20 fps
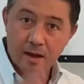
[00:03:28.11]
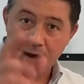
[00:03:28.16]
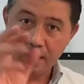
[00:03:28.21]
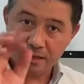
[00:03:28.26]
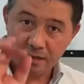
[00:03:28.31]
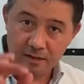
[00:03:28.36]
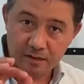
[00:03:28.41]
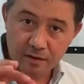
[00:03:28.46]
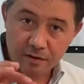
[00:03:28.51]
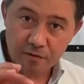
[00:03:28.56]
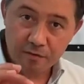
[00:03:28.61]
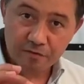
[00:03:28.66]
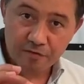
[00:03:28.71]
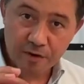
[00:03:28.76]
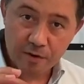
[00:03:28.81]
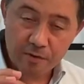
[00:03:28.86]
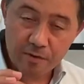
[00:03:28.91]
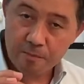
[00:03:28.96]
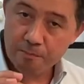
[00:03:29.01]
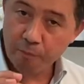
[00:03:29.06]
Another
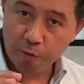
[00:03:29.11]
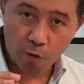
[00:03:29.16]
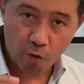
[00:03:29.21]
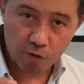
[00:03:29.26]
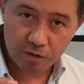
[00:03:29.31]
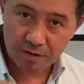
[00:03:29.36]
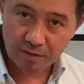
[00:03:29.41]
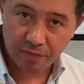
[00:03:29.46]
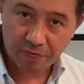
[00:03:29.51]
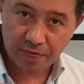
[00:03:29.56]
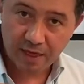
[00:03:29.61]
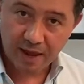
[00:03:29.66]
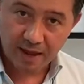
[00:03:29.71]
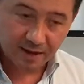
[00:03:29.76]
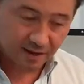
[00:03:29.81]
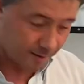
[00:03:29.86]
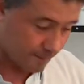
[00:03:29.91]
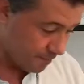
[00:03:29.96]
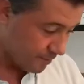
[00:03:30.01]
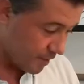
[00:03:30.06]
very important
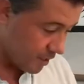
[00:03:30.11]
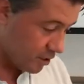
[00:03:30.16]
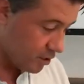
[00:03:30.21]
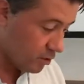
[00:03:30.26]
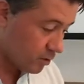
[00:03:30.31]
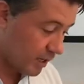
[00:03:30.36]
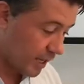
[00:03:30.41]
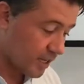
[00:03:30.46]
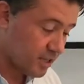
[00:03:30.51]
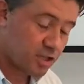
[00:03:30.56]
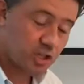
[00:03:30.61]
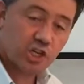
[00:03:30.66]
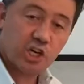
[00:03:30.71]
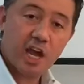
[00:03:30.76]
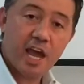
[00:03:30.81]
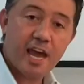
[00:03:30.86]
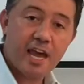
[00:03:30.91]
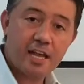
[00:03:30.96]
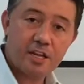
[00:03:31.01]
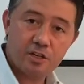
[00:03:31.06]
thing, you can
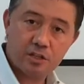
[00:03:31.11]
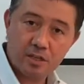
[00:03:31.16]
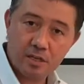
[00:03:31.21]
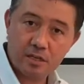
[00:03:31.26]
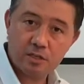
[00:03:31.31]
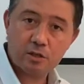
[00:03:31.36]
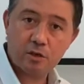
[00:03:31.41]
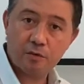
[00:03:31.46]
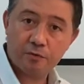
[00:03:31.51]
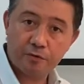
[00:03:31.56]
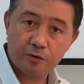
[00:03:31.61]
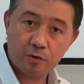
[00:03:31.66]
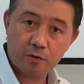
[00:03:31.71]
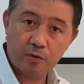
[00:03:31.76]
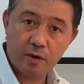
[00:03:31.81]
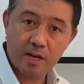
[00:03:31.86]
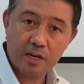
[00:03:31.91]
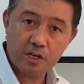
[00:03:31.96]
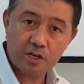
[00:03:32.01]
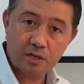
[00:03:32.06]
change this
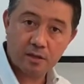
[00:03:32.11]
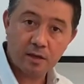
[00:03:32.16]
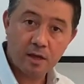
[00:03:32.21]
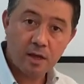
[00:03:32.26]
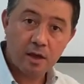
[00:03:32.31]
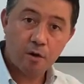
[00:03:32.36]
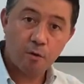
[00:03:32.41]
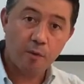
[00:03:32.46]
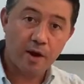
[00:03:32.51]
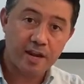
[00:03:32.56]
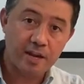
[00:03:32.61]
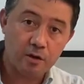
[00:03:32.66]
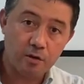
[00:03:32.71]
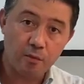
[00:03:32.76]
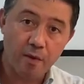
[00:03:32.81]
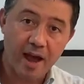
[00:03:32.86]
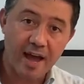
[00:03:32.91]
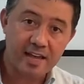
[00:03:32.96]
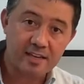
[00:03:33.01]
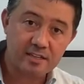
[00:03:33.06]
configuration when
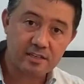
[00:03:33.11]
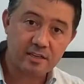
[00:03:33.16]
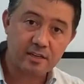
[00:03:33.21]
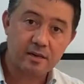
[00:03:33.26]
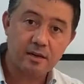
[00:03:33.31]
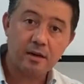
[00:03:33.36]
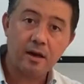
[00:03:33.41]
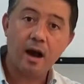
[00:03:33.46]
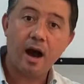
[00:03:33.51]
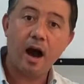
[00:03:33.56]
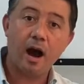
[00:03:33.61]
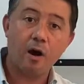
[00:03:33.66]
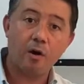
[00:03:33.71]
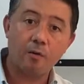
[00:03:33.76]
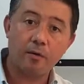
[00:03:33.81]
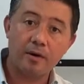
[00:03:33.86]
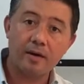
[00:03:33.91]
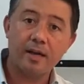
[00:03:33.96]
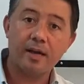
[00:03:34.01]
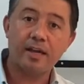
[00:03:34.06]
you ask
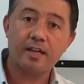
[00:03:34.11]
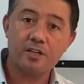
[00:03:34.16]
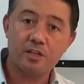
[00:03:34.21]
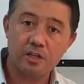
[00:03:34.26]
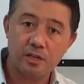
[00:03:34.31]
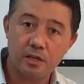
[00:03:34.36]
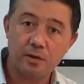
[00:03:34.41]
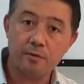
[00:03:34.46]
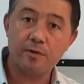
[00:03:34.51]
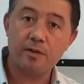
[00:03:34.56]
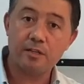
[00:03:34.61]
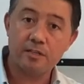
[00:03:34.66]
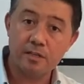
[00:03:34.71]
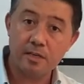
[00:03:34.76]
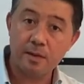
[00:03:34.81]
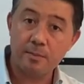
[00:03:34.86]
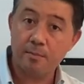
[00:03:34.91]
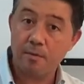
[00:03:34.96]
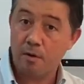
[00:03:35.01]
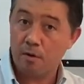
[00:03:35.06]
our engineering
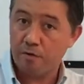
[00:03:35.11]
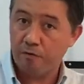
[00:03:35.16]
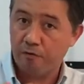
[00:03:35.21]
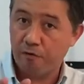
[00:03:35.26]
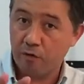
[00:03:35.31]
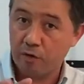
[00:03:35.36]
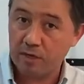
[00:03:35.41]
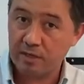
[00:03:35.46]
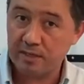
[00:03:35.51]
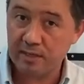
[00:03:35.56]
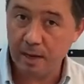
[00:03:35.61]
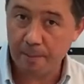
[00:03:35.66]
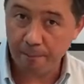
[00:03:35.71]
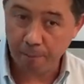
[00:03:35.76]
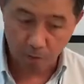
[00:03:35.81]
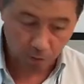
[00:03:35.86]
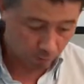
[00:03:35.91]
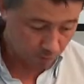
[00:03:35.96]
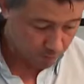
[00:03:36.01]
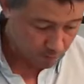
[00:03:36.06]
team. For
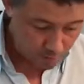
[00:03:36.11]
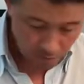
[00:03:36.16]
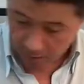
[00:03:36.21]
example,